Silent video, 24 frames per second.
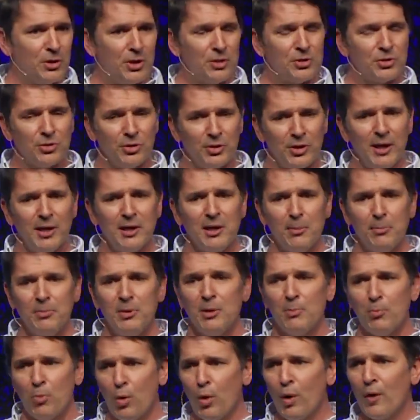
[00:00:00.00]
so they can be
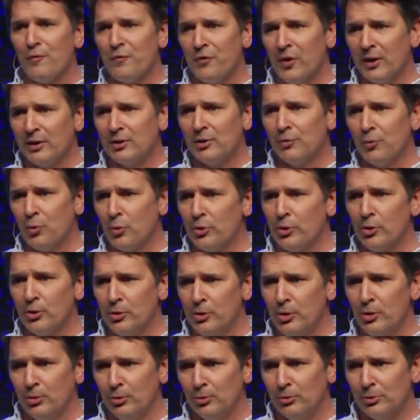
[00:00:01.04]
more effective with their
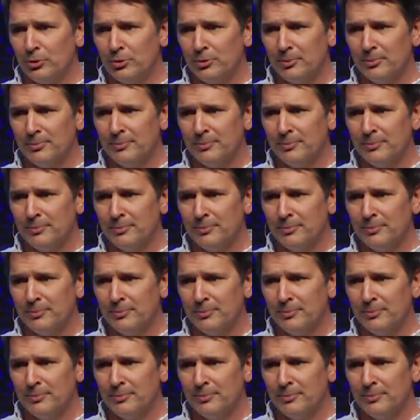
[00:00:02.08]
youth.